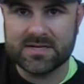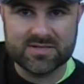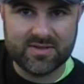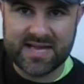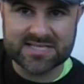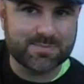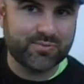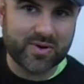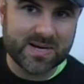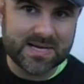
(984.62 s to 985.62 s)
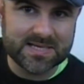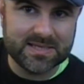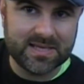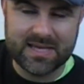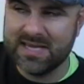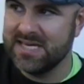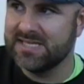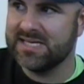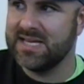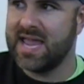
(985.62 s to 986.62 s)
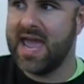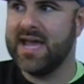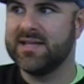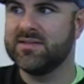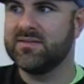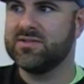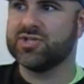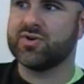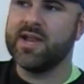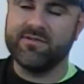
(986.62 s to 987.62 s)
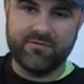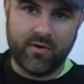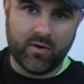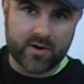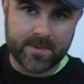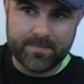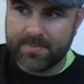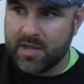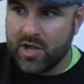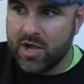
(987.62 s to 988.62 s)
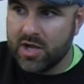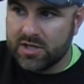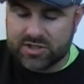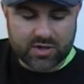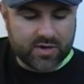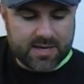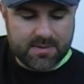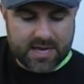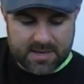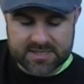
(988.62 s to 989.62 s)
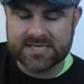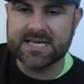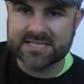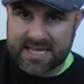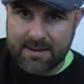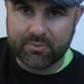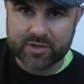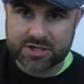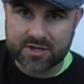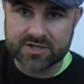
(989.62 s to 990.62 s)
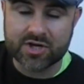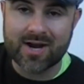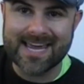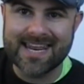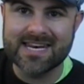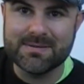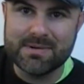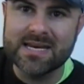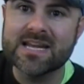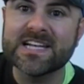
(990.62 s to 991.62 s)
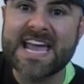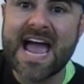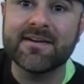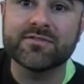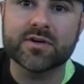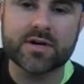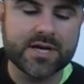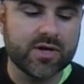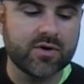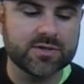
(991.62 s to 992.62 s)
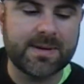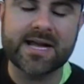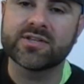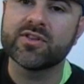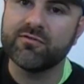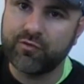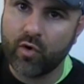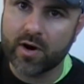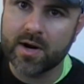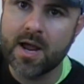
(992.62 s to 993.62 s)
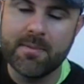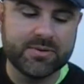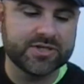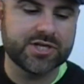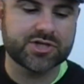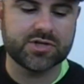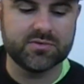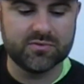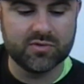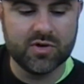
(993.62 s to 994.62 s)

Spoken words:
So that's pretty easy and straightforward. So he sings that portion of the song, and then immediately after he goes back to the 4 position.